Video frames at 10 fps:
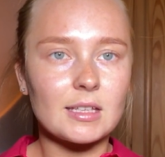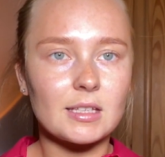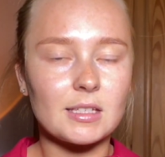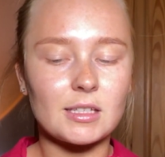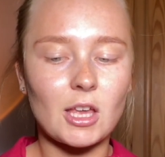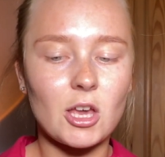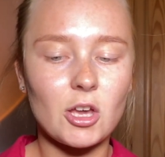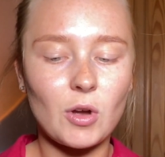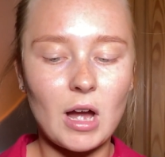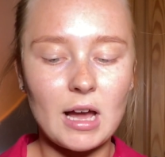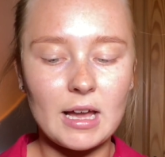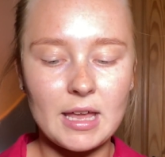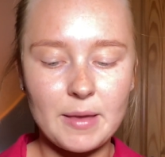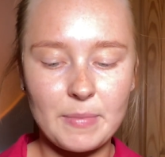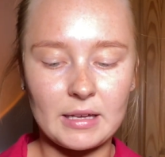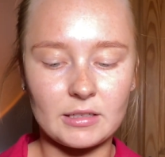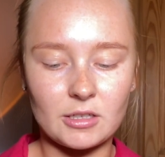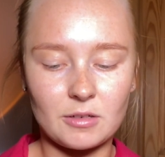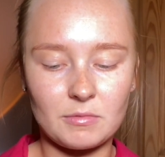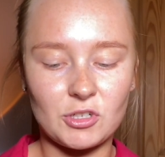So I picked
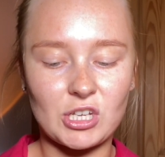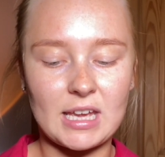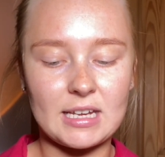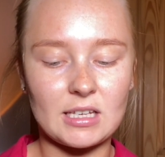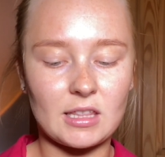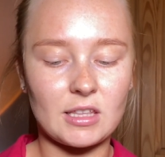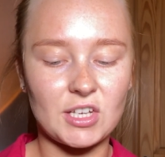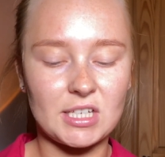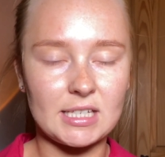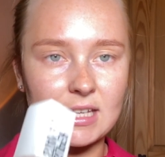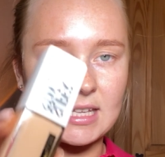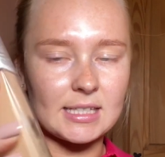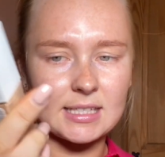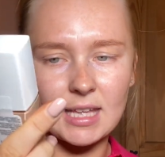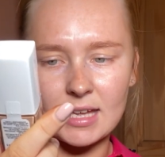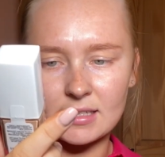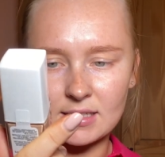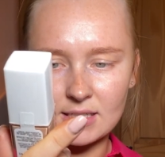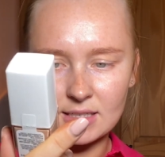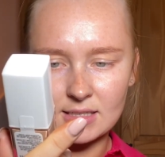up the shade 30 Sand